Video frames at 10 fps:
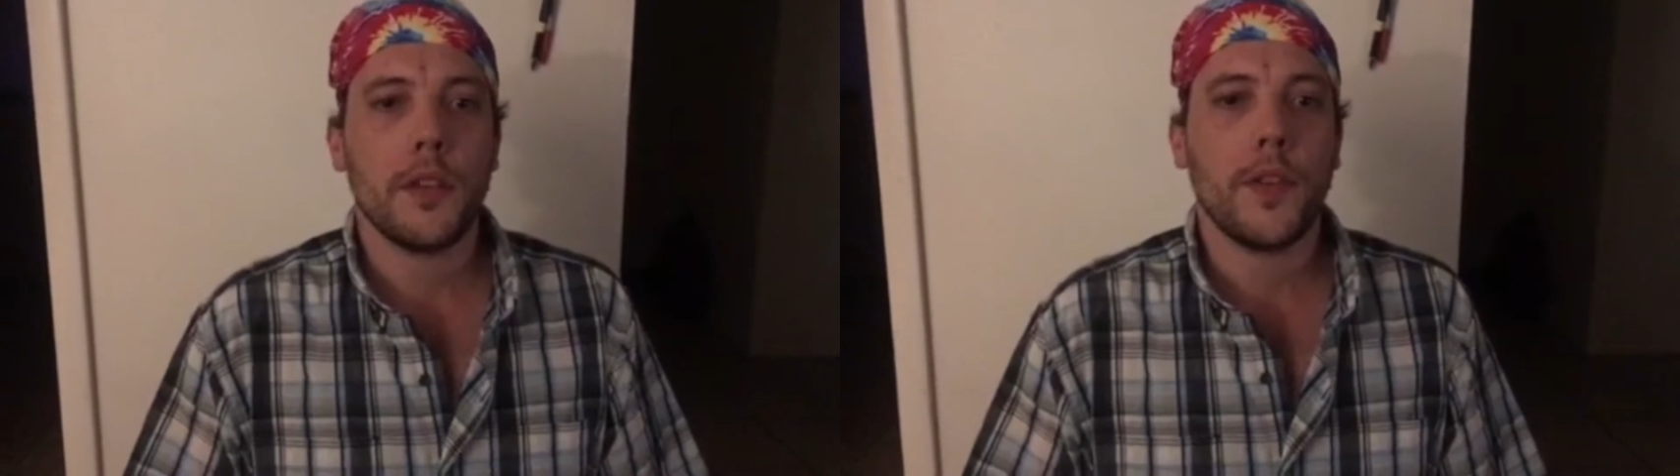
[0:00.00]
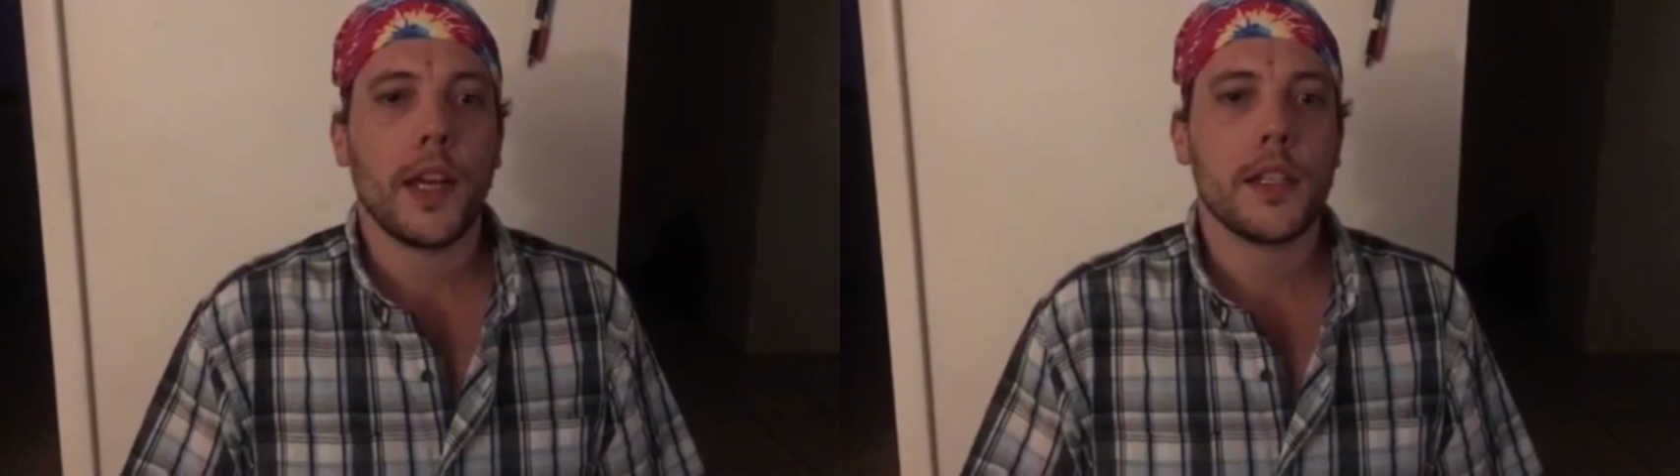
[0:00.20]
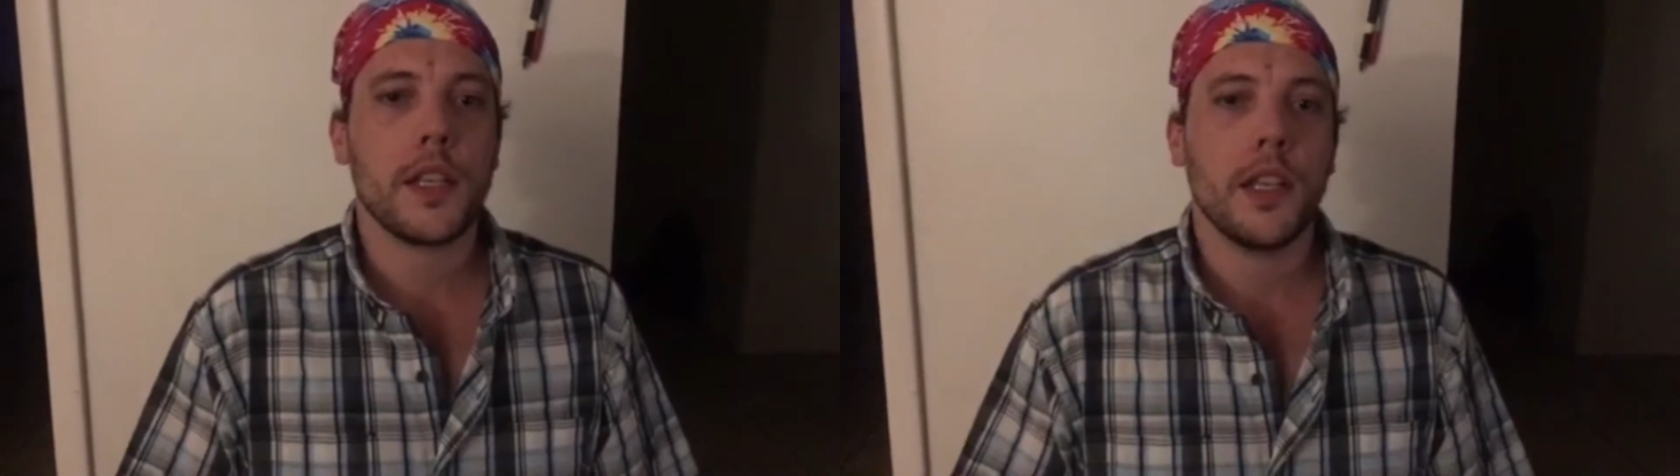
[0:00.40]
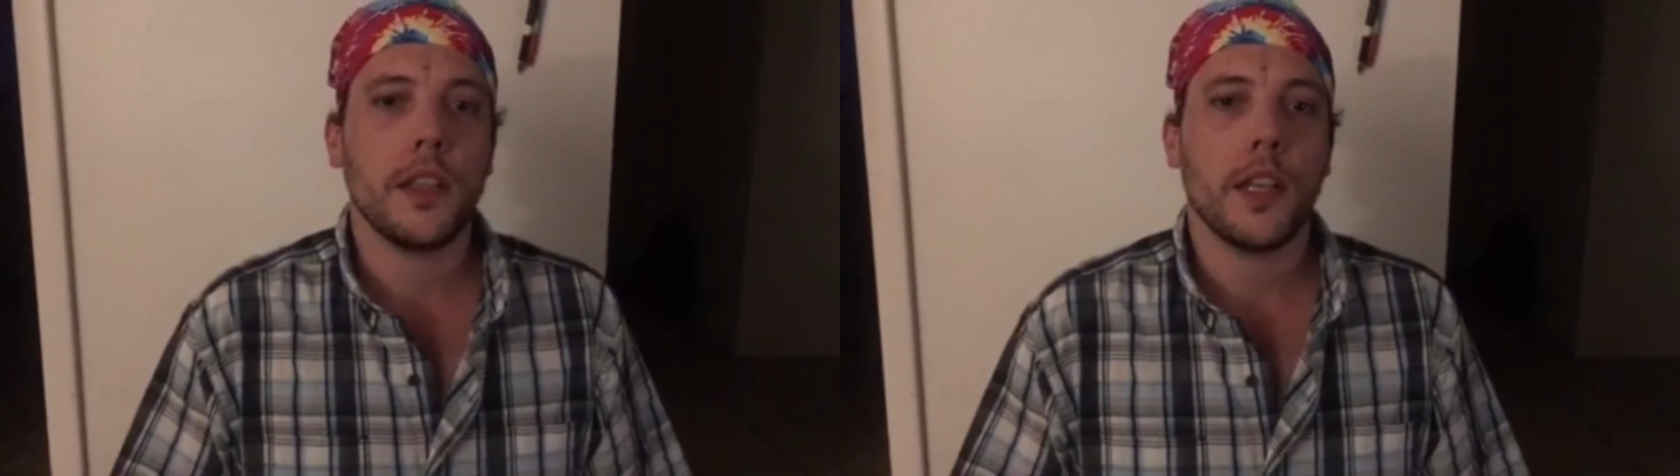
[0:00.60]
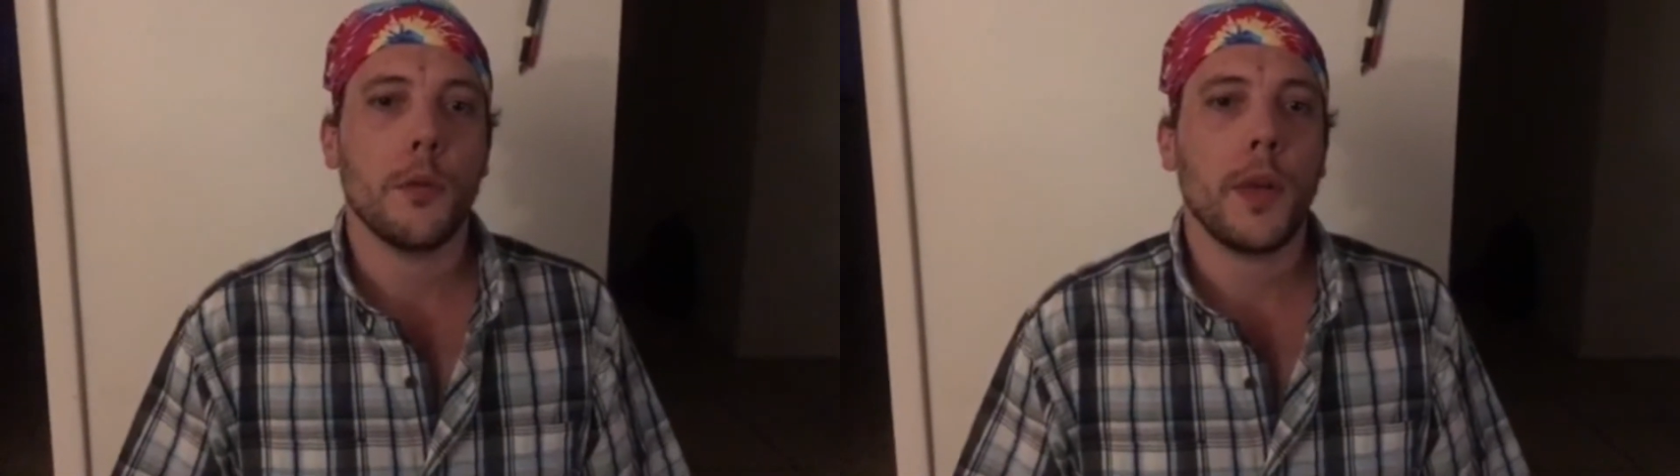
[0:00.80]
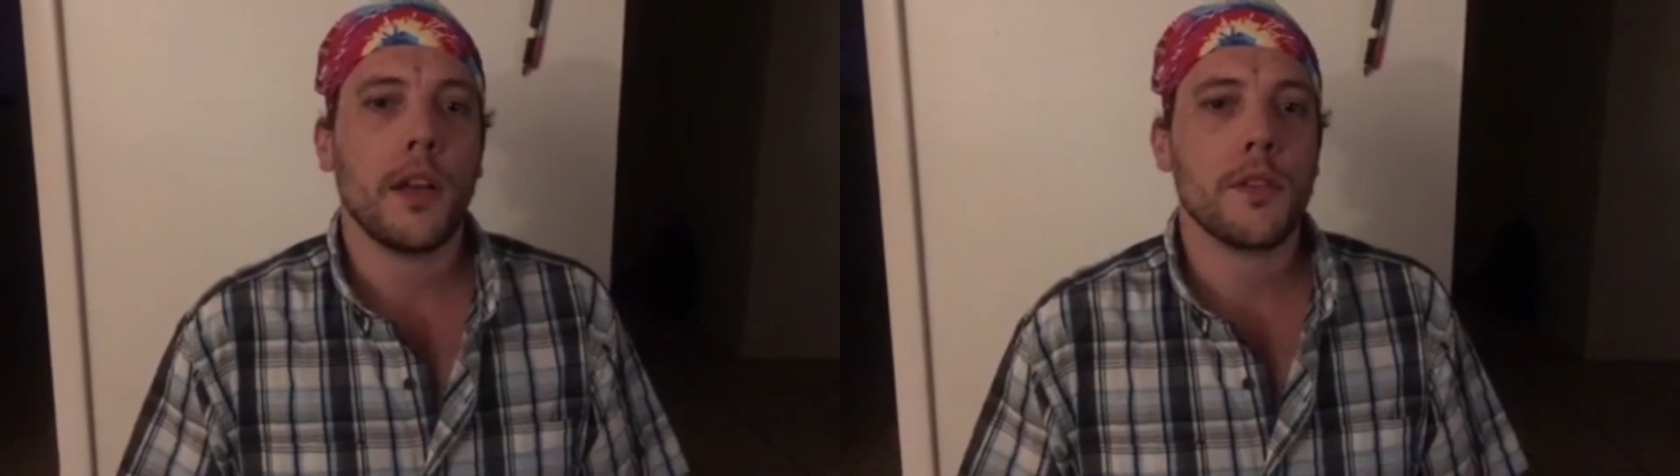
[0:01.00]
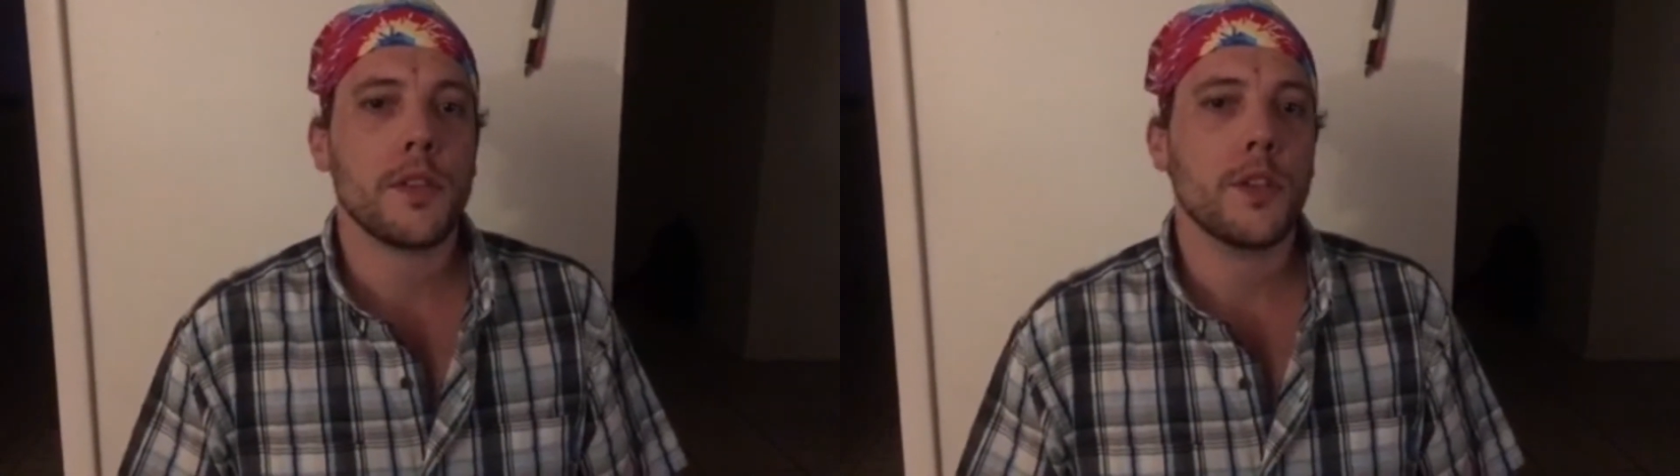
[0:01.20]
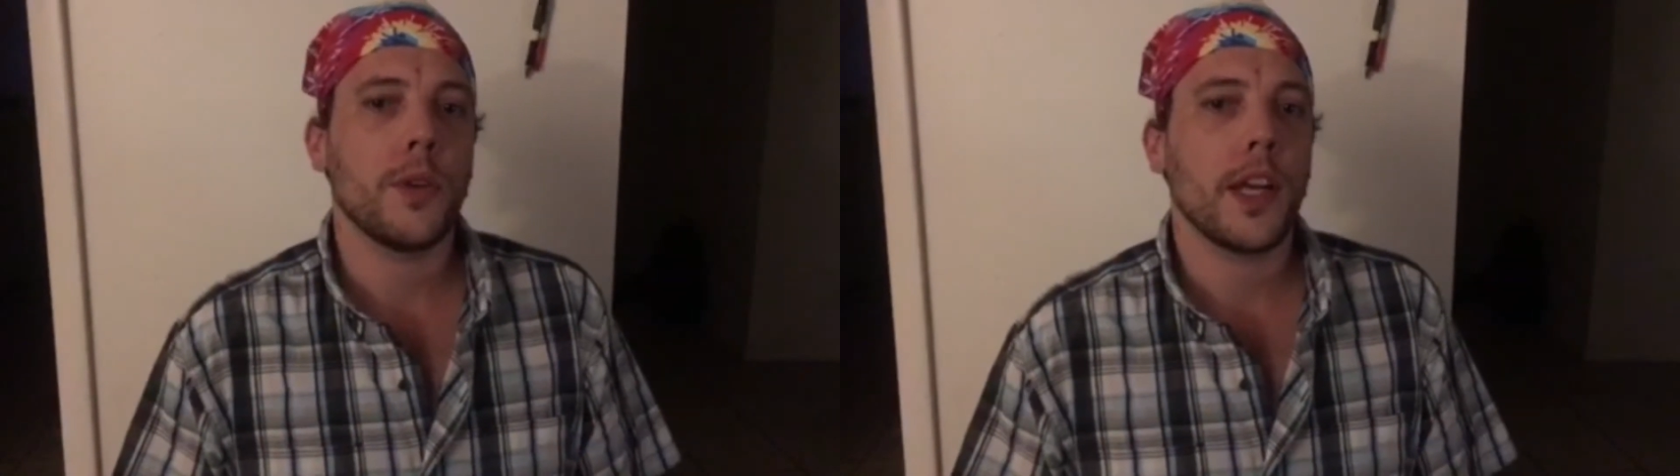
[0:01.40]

vaccine that amounts to an